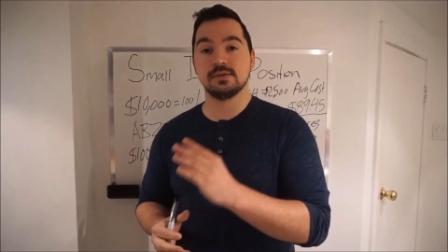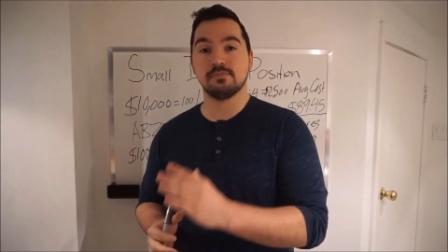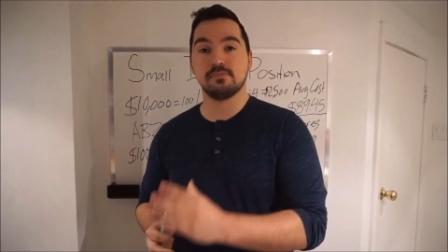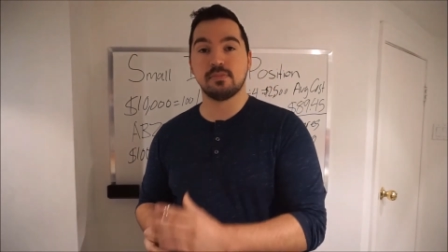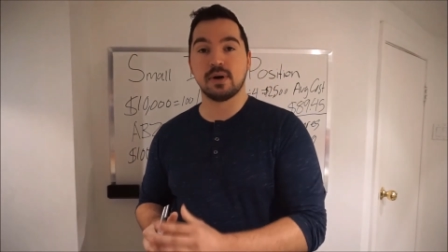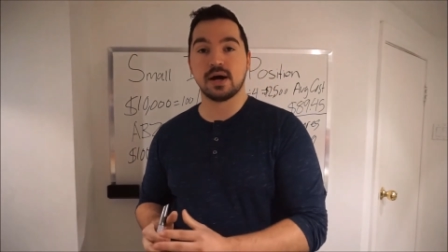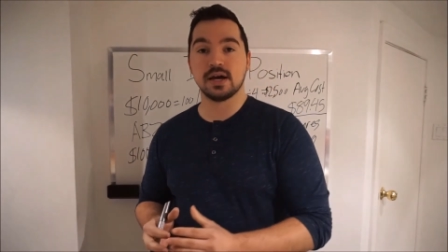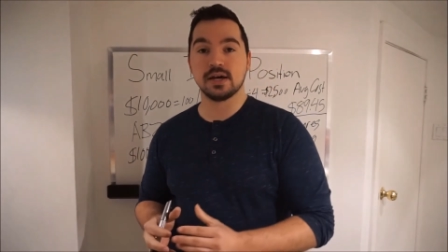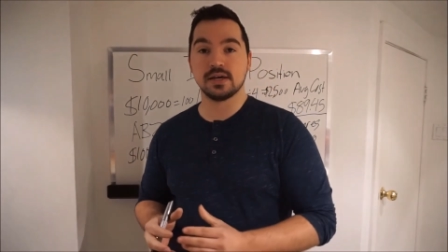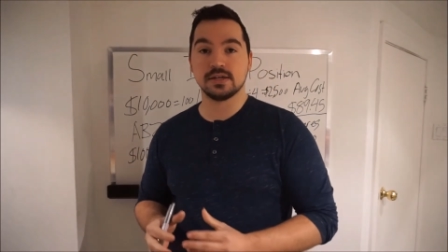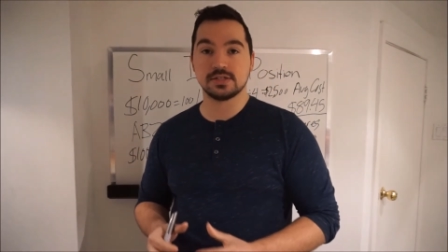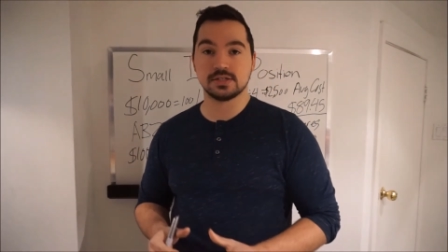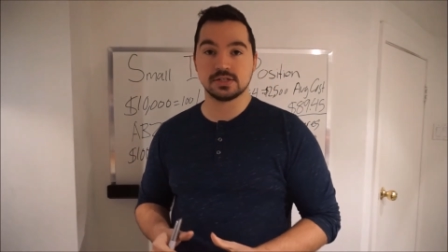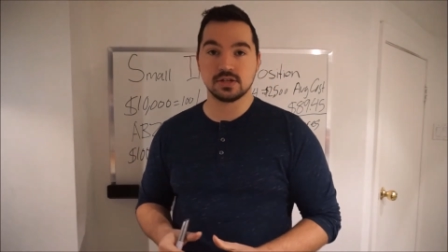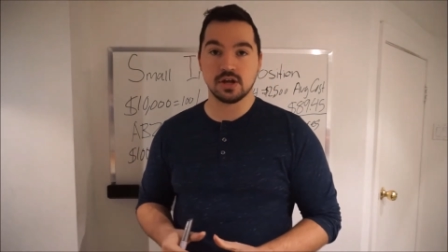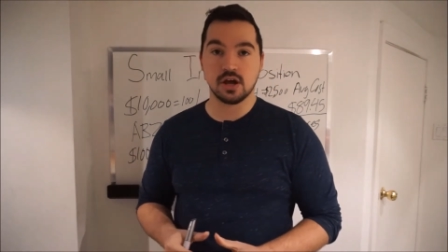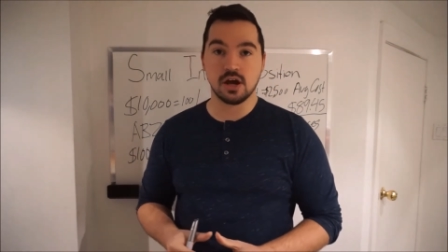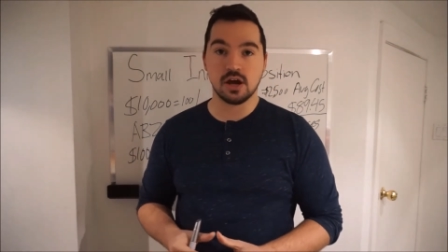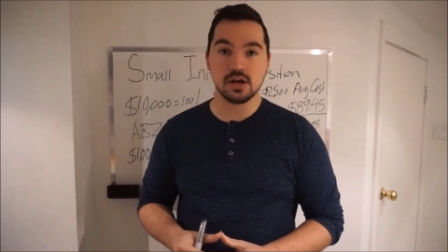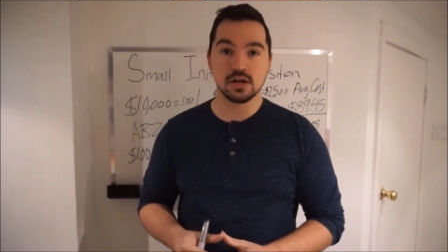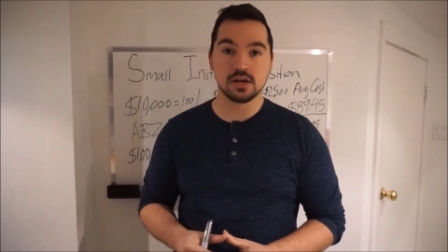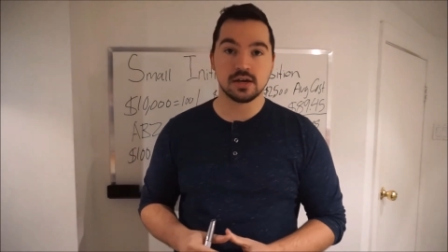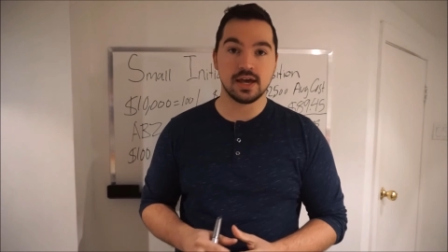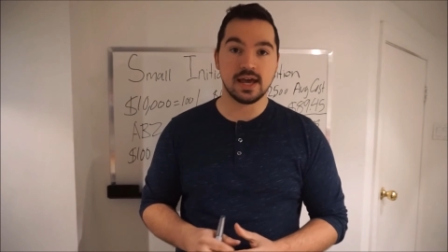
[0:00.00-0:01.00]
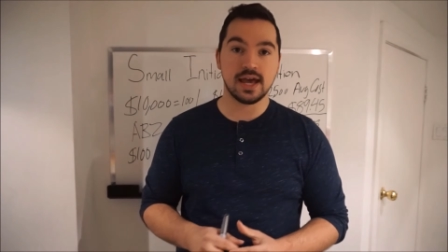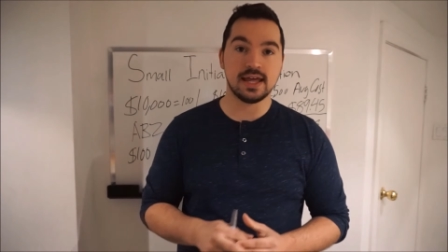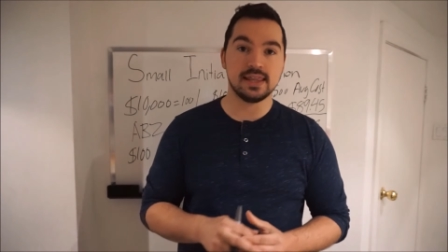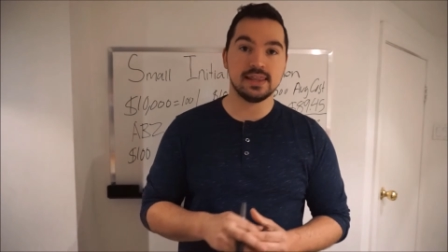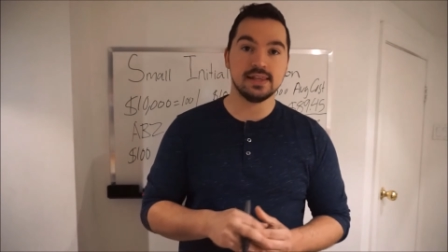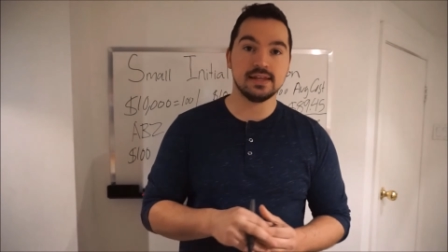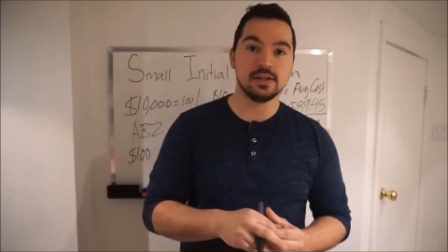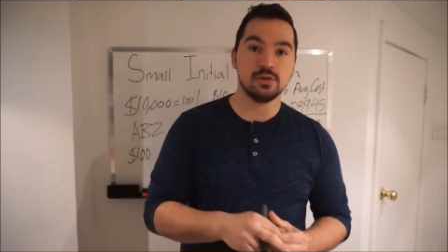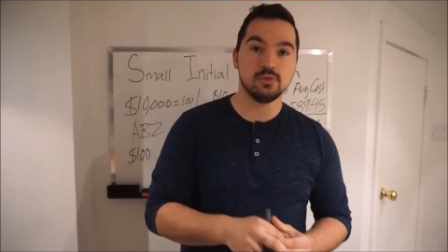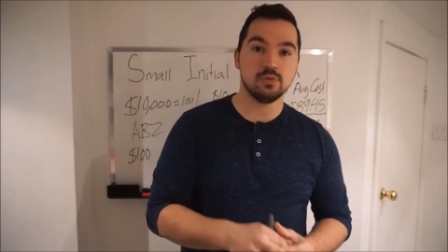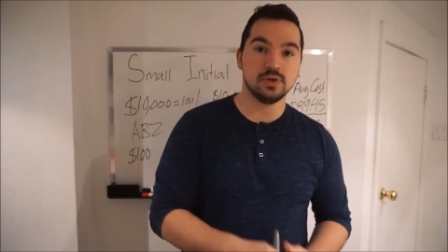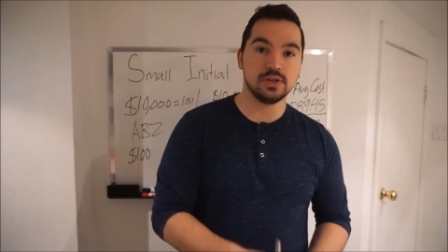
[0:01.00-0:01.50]
buy a stock and
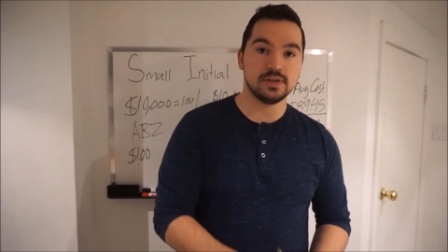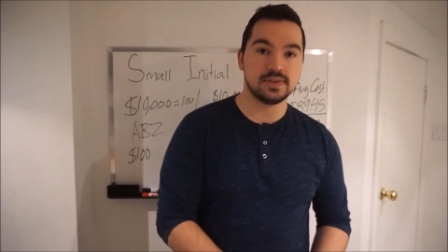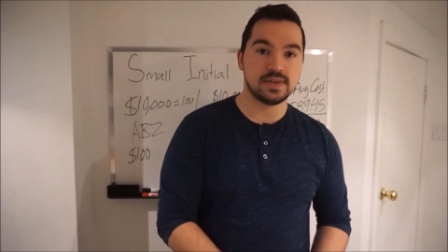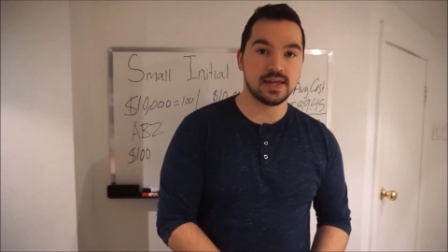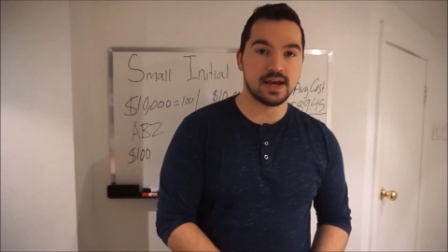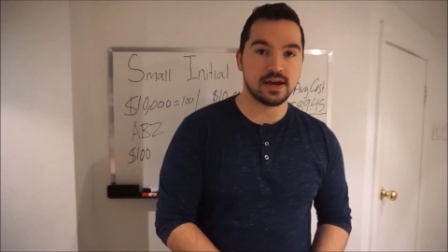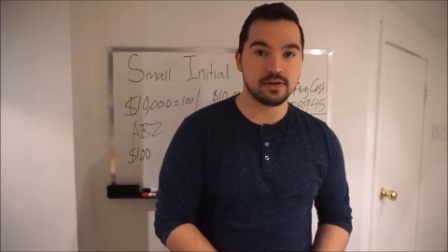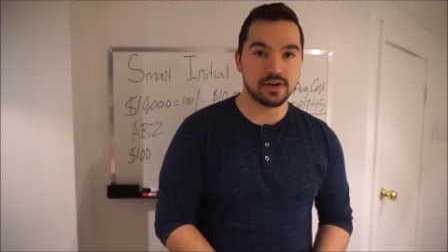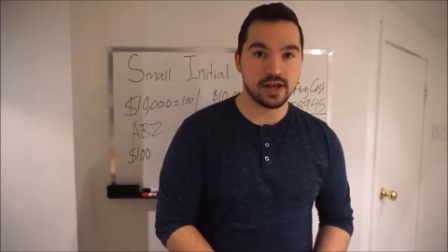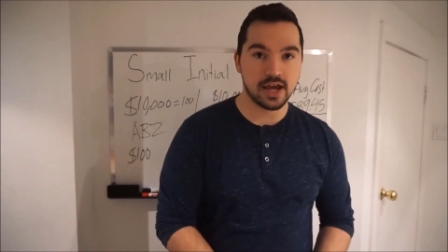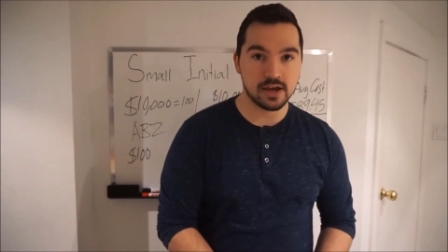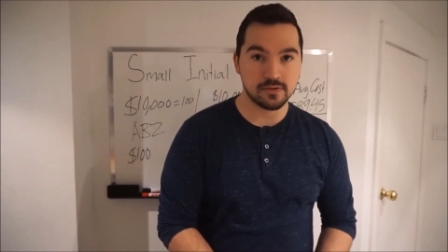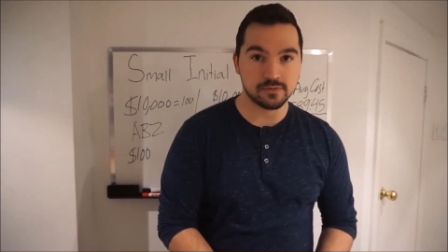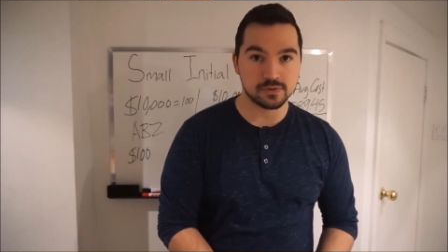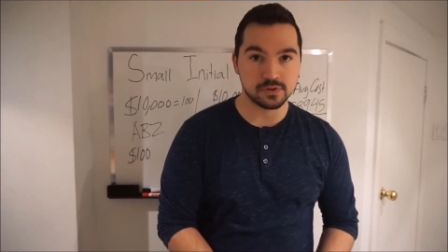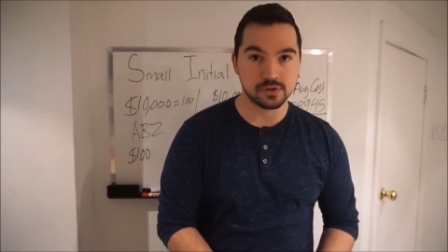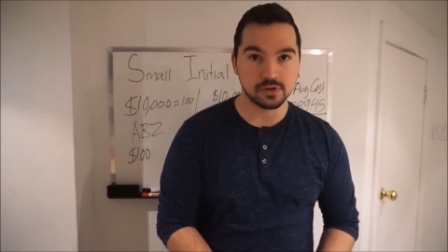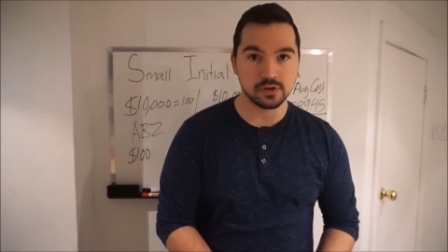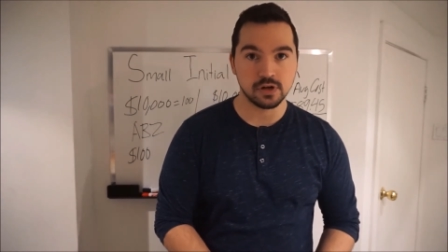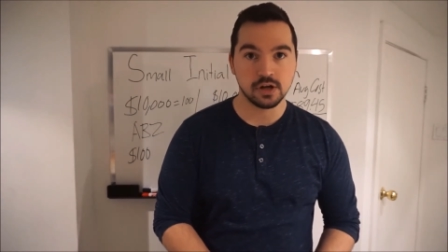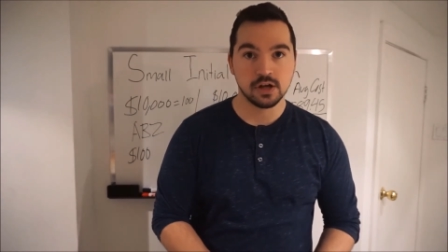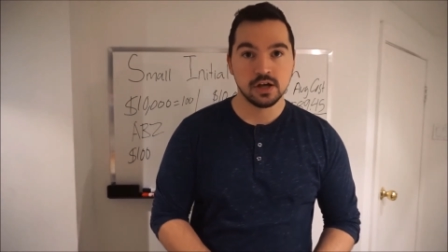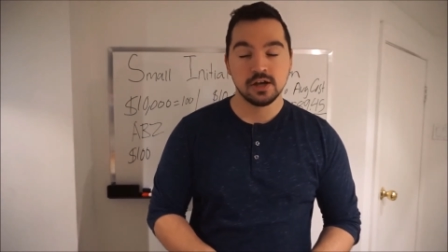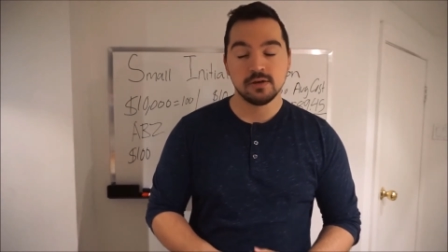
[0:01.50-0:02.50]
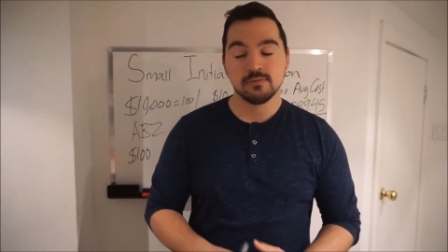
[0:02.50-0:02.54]
then it went down after.